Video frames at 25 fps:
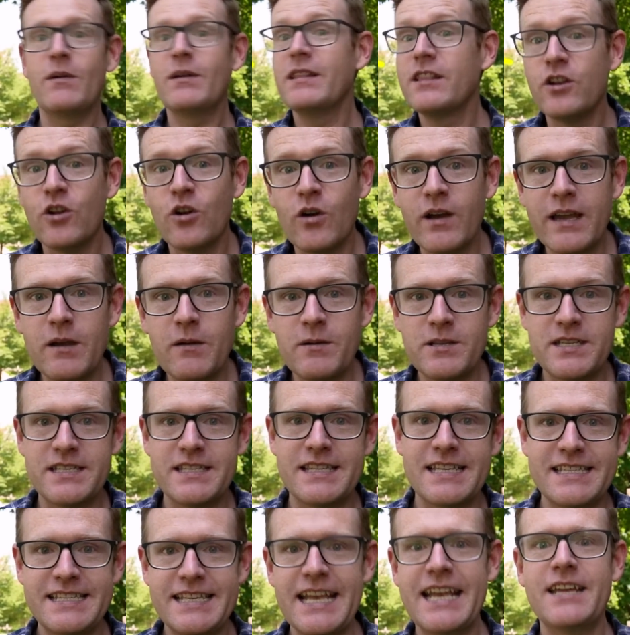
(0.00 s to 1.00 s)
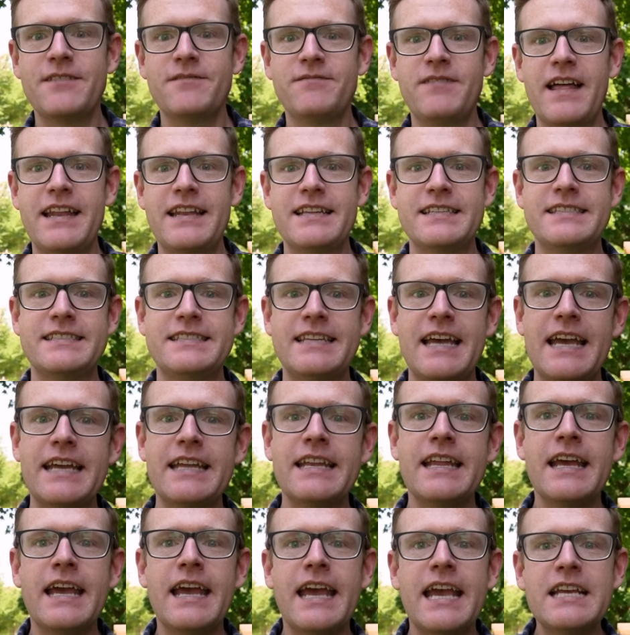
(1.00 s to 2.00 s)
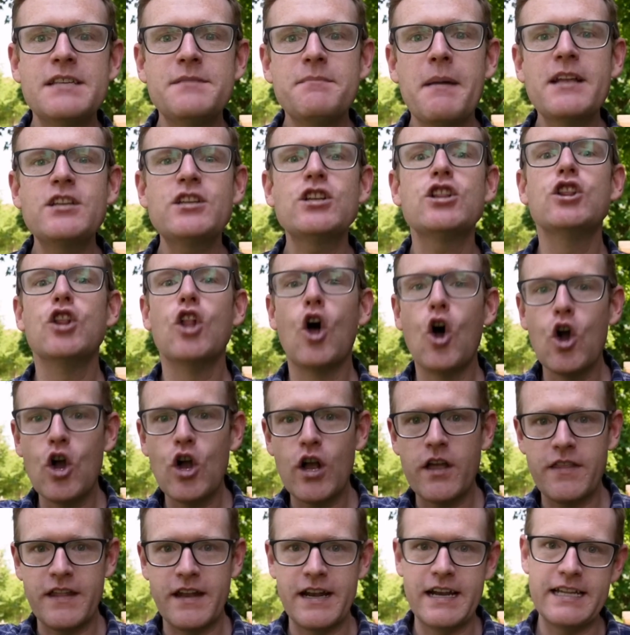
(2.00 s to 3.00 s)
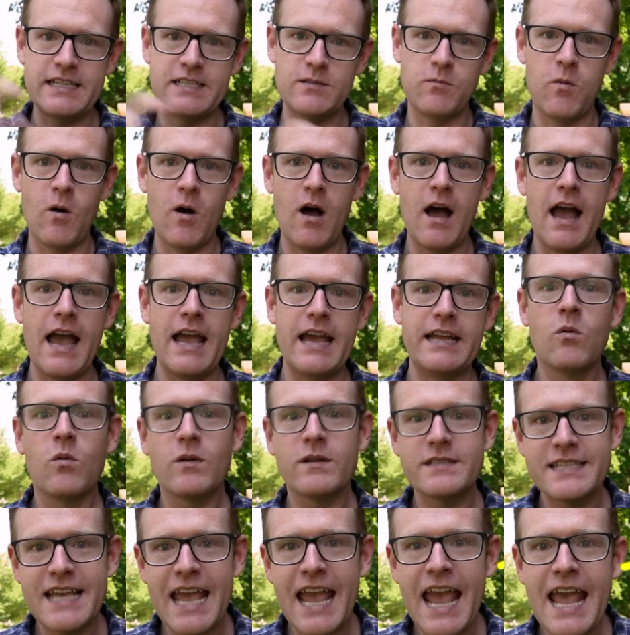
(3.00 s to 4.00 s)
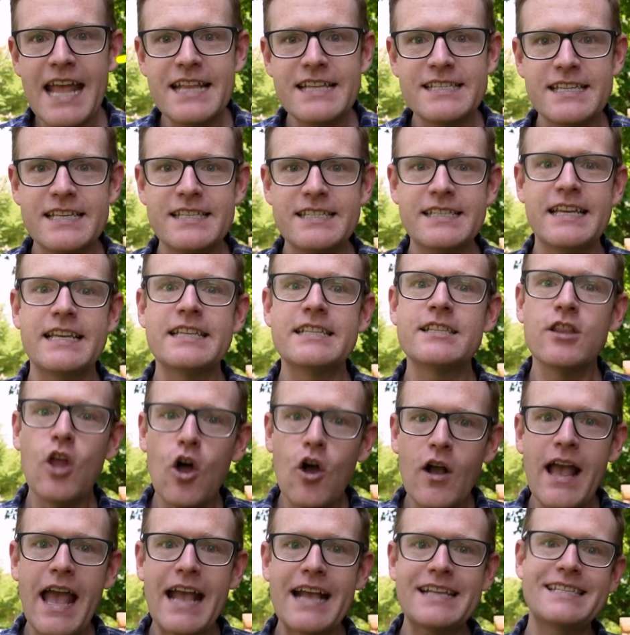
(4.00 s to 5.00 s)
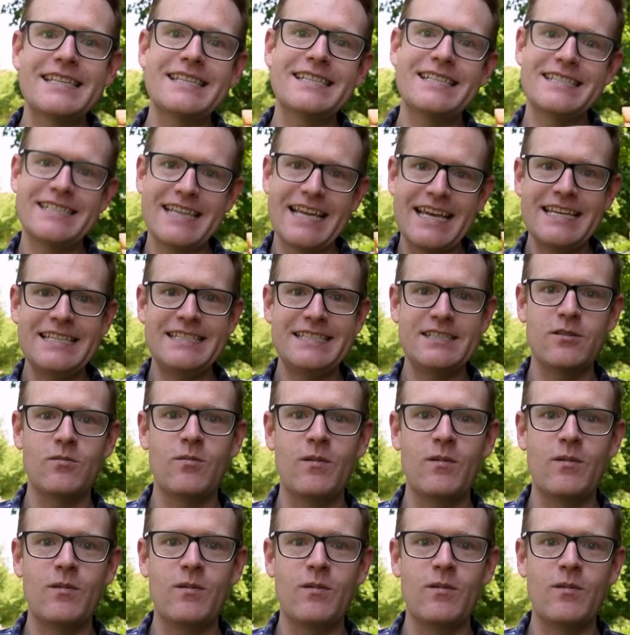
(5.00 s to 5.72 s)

Illinois, which is the second flattest state, is much longer than it is wide, whereas Kansas is long axis is east to